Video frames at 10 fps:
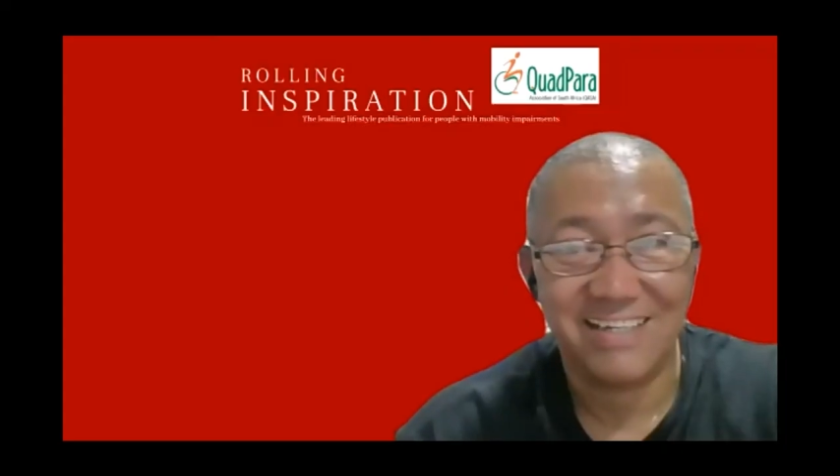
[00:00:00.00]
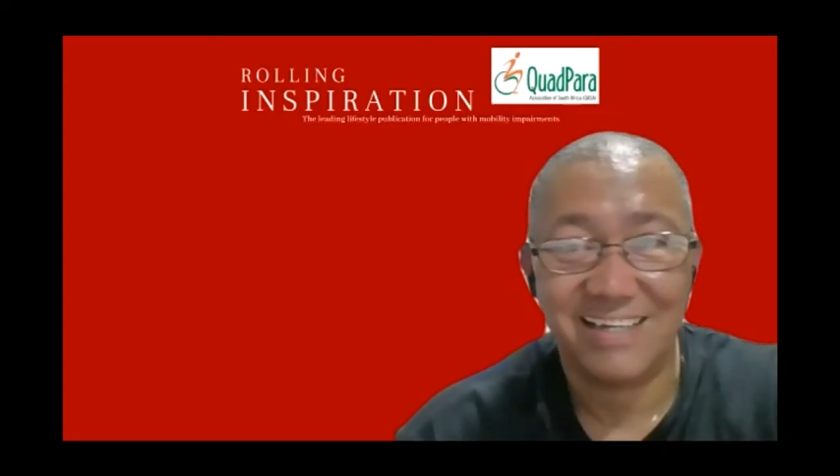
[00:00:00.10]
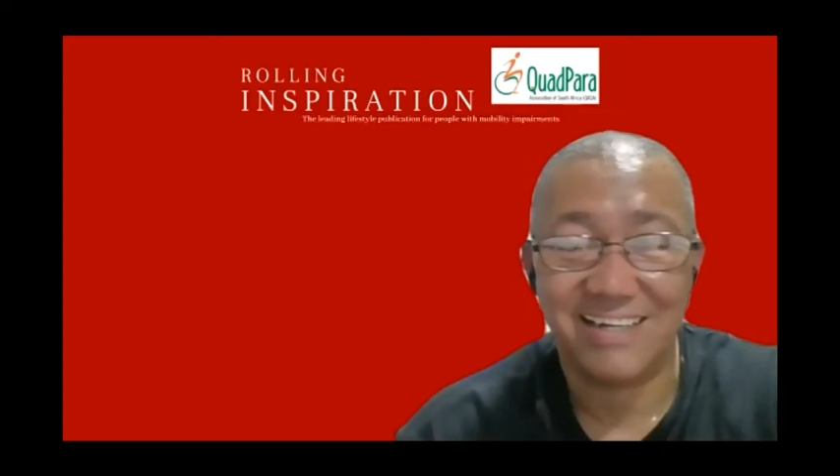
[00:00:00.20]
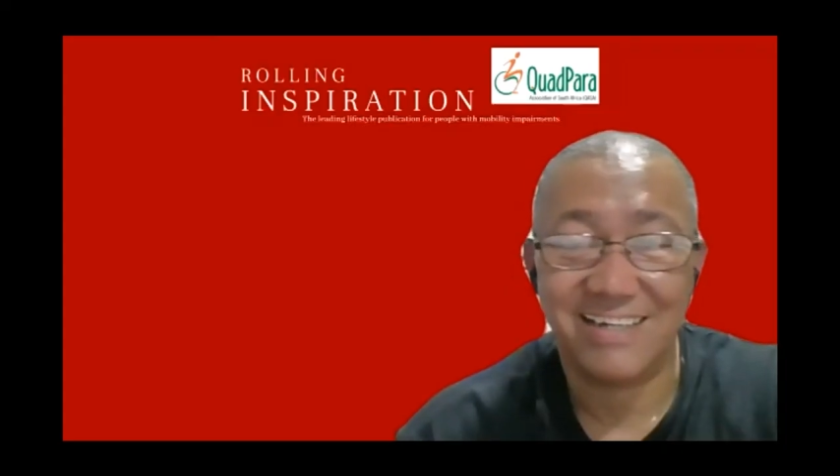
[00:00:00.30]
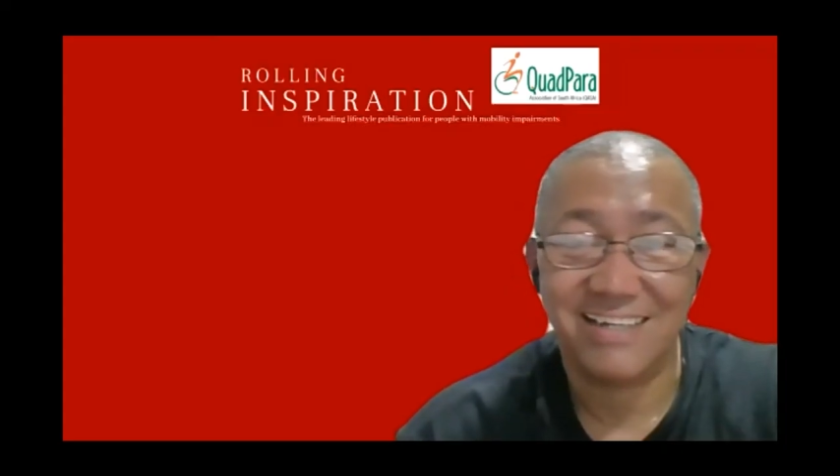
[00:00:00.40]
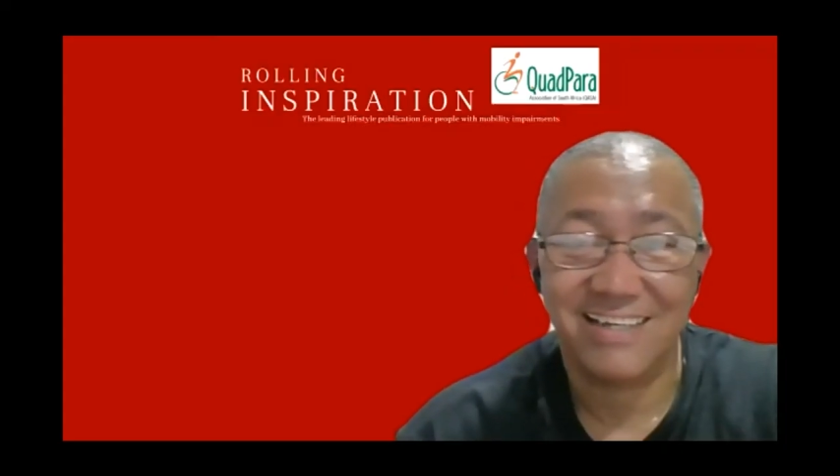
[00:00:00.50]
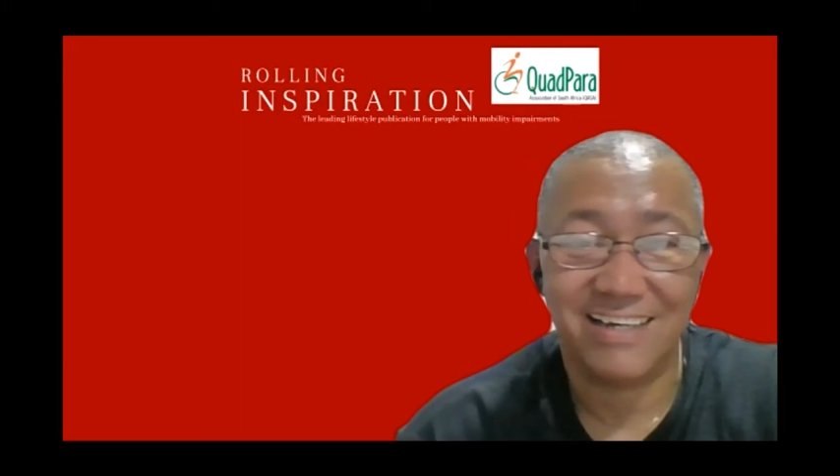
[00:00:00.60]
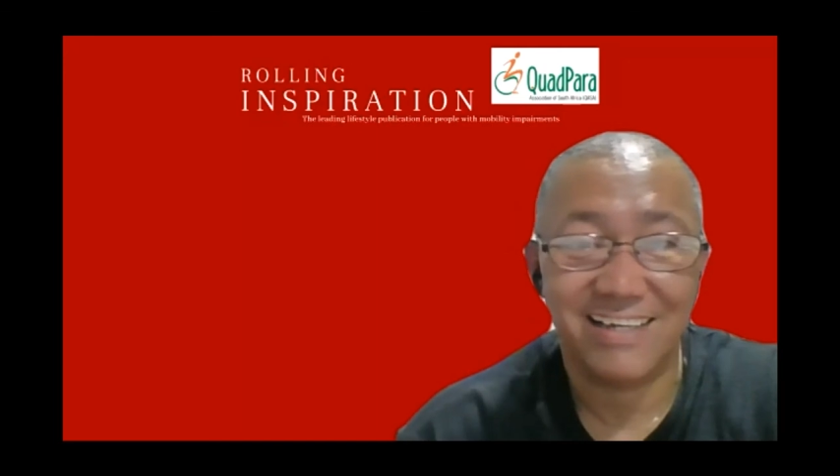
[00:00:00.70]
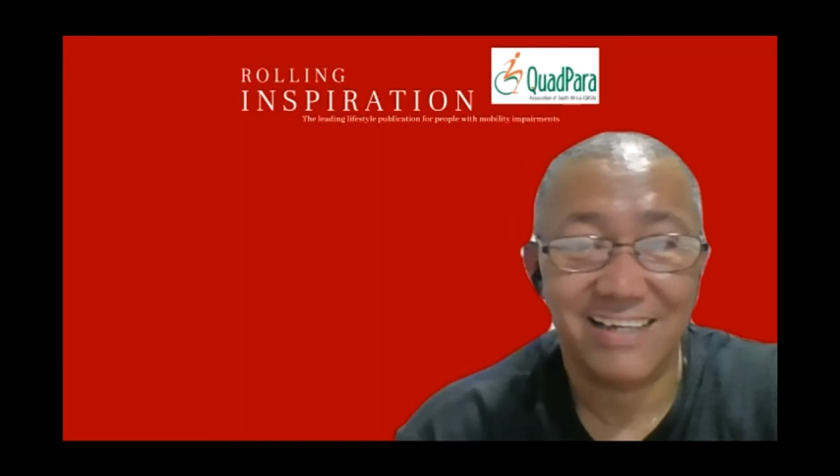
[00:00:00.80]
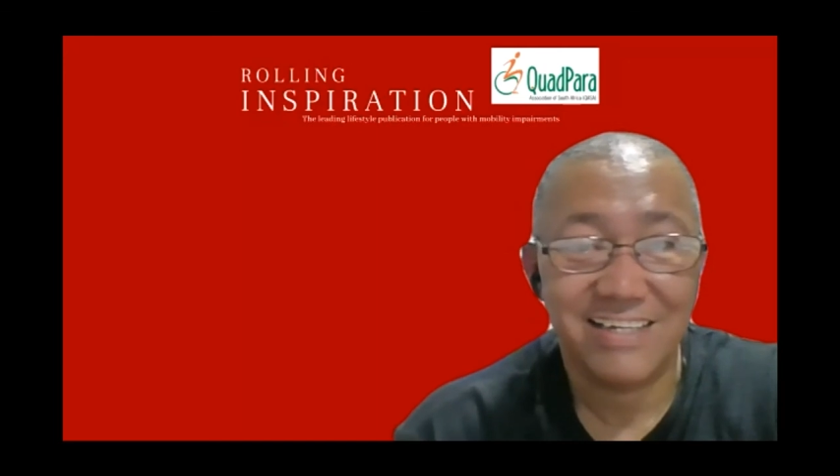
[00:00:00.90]

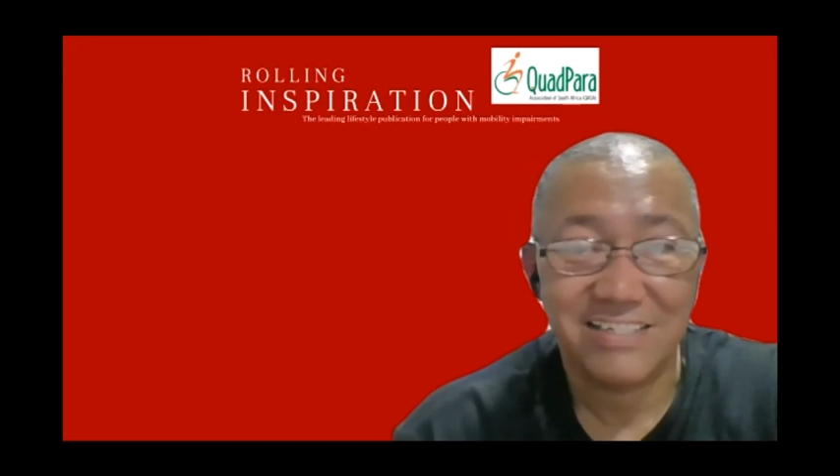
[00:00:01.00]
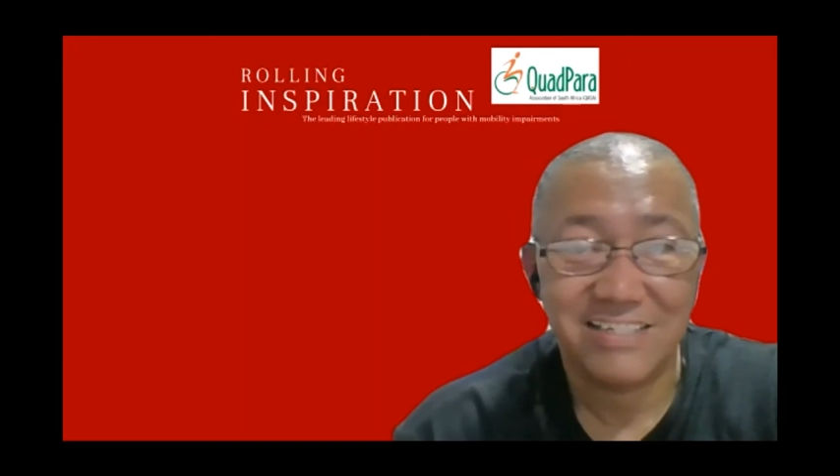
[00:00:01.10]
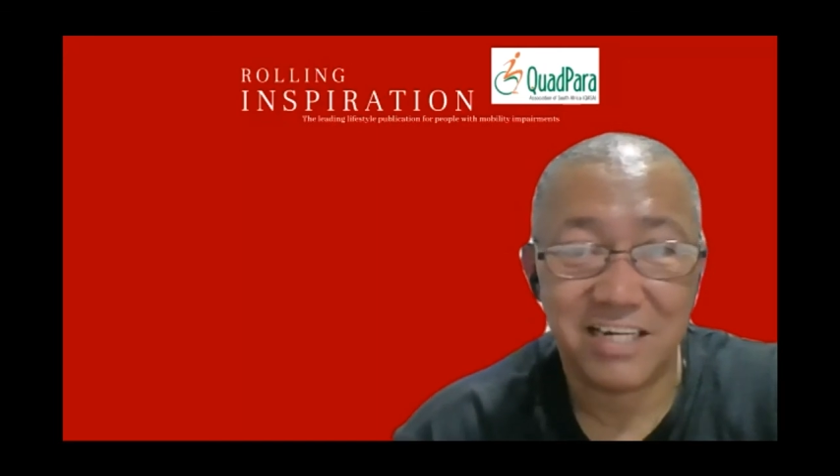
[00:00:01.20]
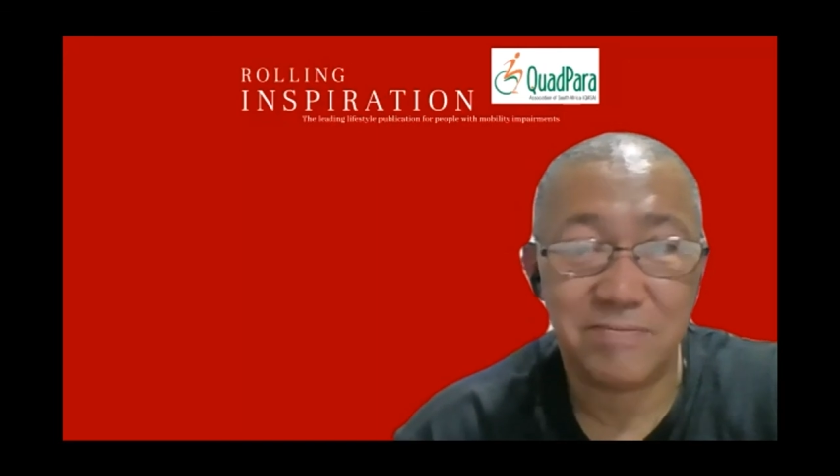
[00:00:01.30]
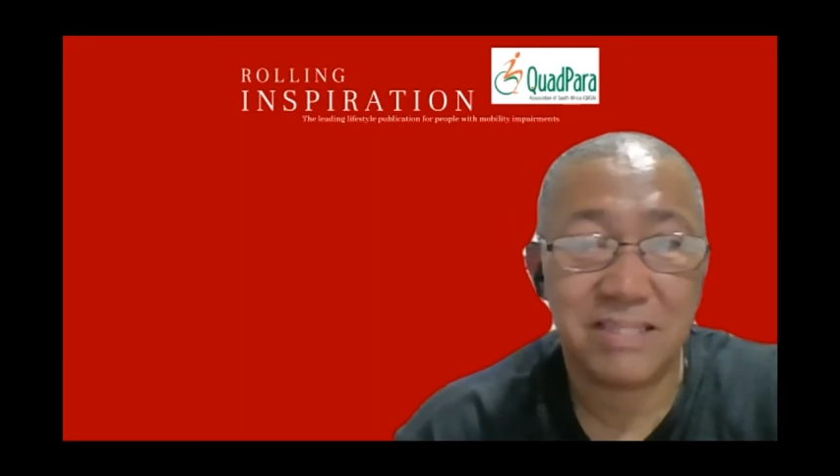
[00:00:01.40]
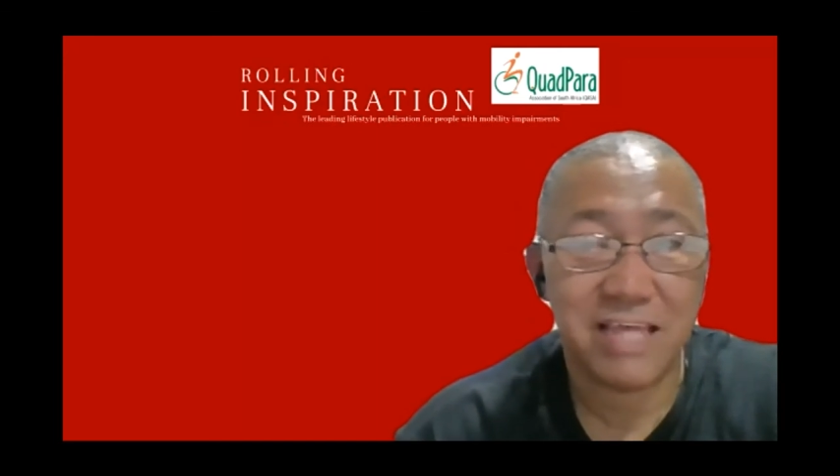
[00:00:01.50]
Yeah. Gentlemen,